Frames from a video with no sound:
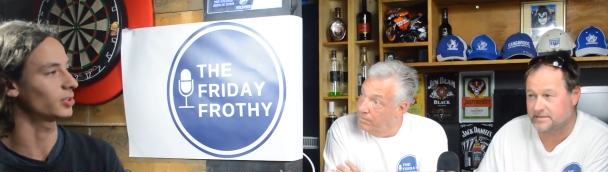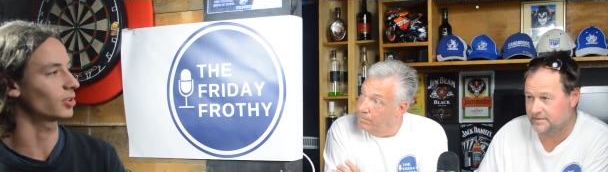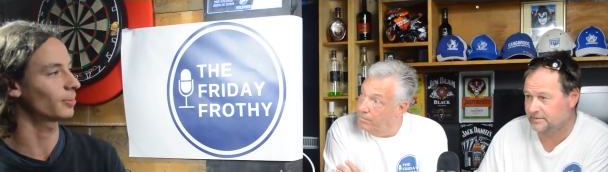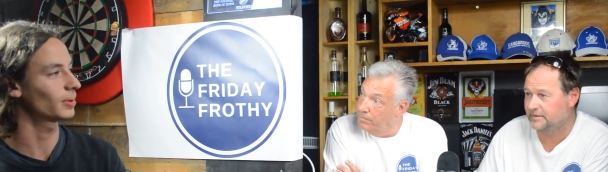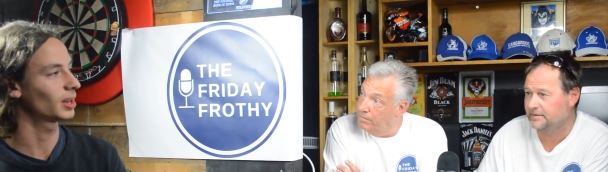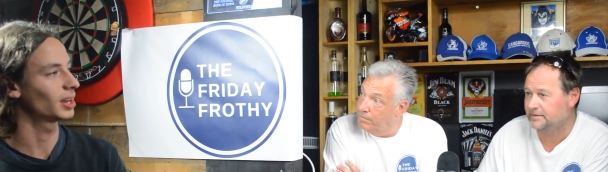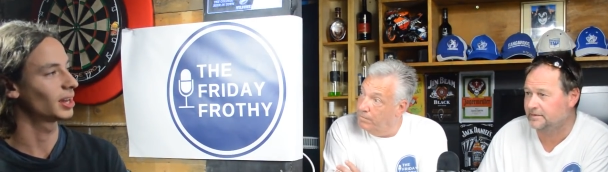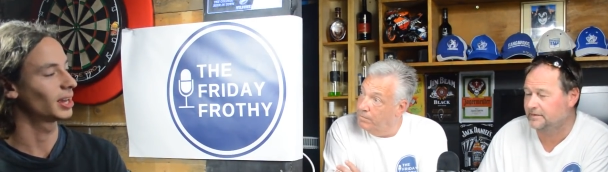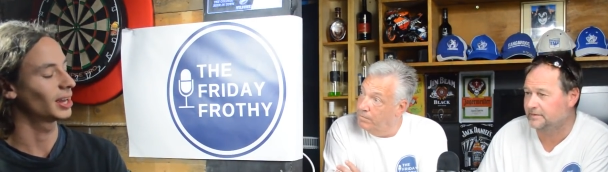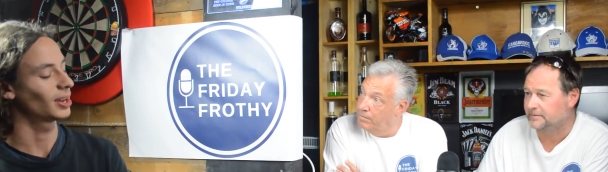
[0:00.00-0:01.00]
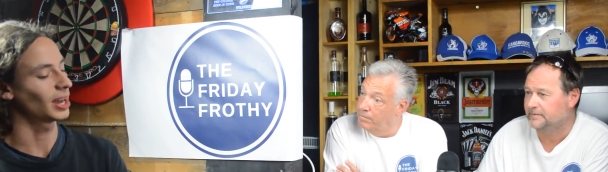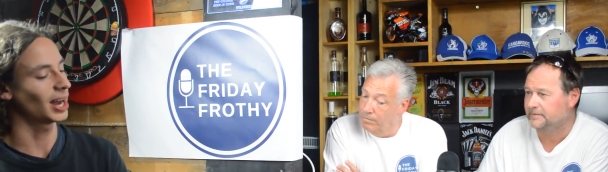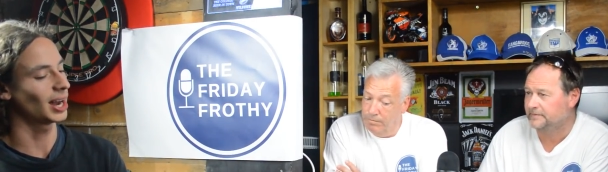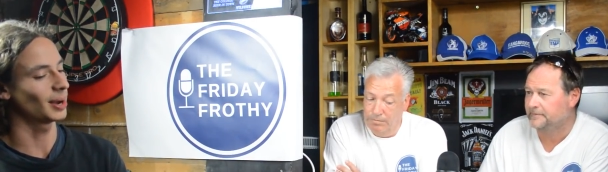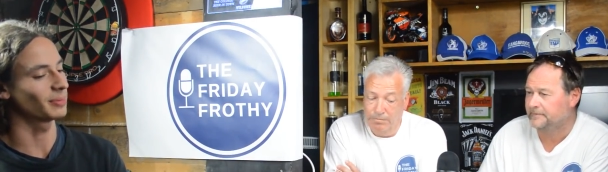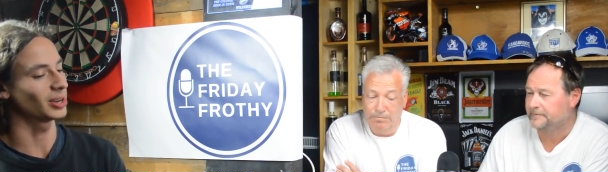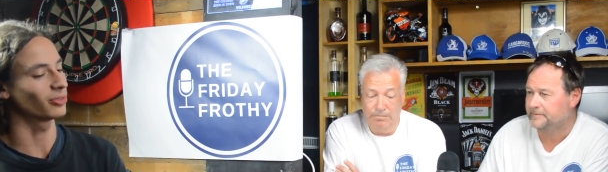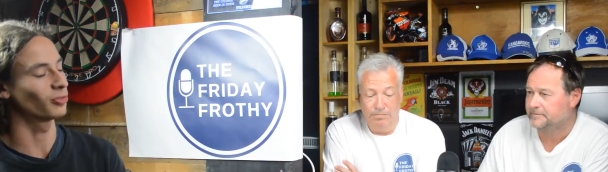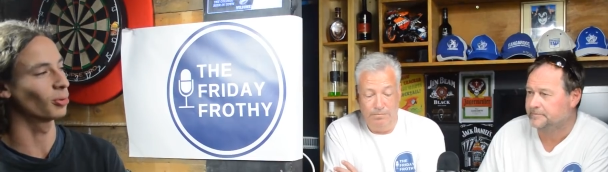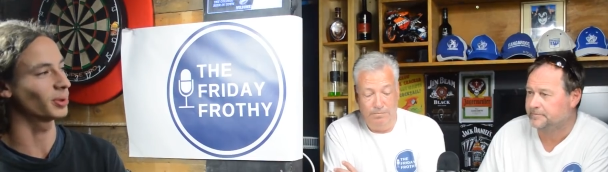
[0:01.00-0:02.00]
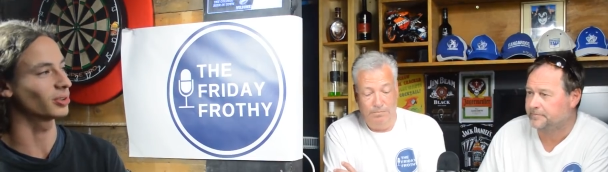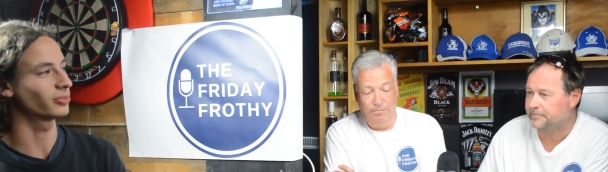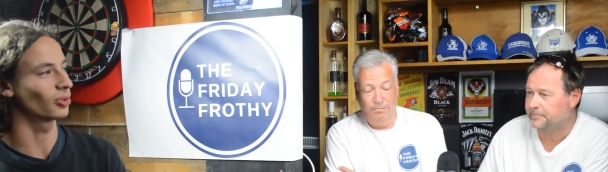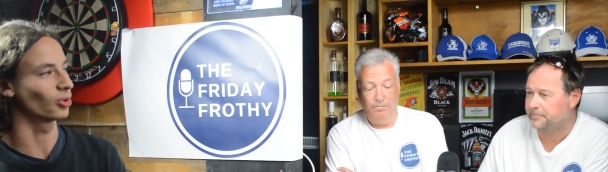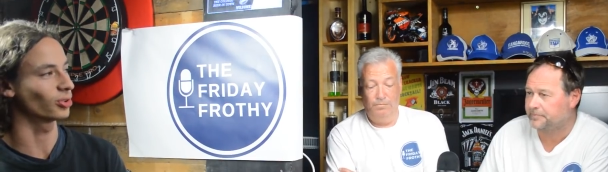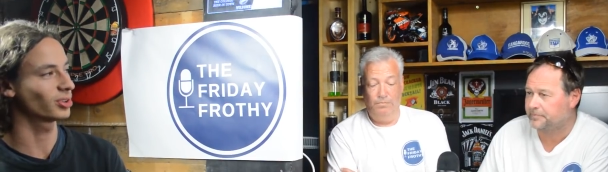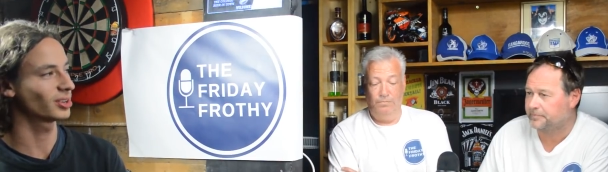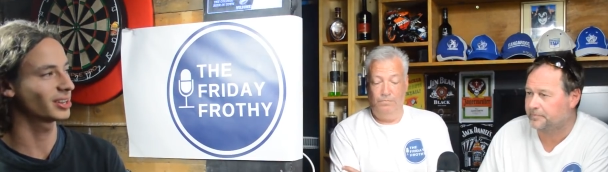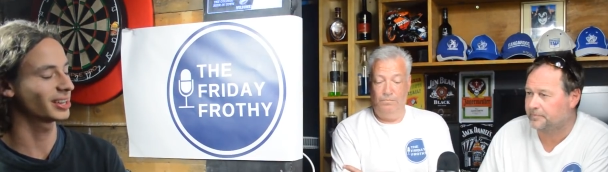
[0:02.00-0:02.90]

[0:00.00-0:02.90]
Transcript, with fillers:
Speaker 1: in Europe. Yeah, yeah. Um, in a Formula Ford,